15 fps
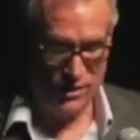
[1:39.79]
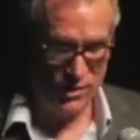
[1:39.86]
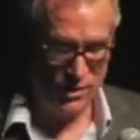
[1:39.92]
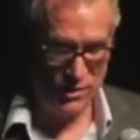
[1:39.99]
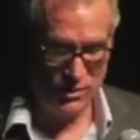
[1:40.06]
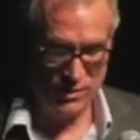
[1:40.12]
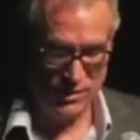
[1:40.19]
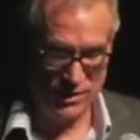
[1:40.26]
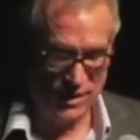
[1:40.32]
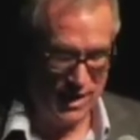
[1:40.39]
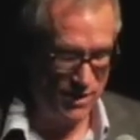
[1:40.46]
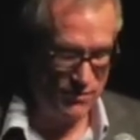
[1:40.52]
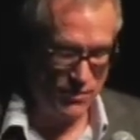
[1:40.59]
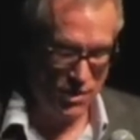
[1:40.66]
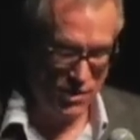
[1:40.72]
NU, the
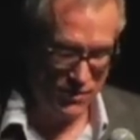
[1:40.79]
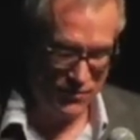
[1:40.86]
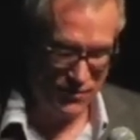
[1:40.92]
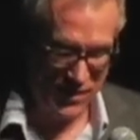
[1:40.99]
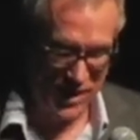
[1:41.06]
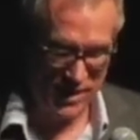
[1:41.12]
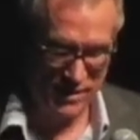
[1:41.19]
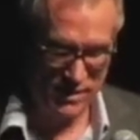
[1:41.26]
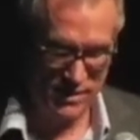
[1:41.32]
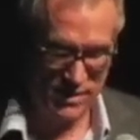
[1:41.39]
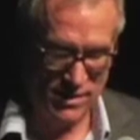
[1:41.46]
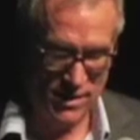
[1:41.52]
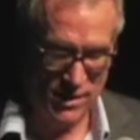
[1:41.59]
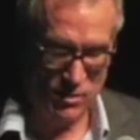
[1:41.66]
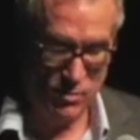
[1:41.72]
lifelong
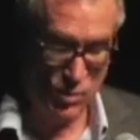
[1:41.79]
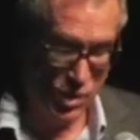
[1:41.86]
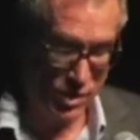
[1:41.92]
friends,